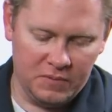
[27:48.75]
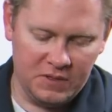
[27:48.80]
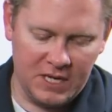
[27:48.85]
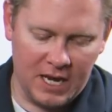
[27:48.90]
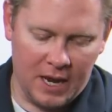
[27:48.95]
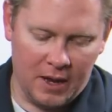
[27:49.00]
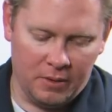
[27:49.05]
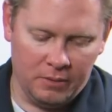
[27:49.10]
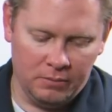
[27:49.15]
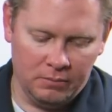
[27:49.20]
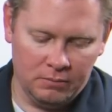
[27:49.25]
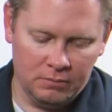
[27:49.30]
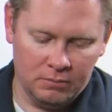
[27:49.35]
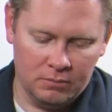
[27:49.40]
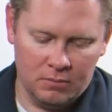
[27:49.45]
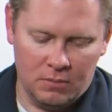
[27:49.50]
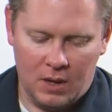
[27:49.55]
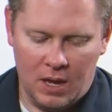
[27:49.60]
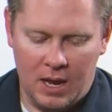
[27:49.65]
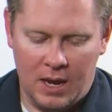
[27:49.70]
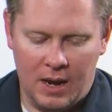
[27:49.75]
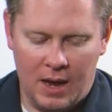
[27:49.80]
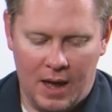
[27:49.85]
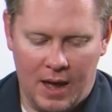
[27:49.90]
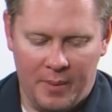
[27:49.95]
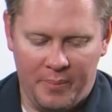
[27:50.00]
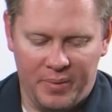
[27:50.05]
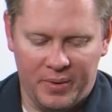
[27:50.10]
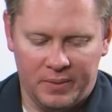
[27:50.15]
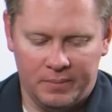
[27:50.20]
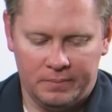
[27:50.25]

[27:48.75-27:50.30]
down and up.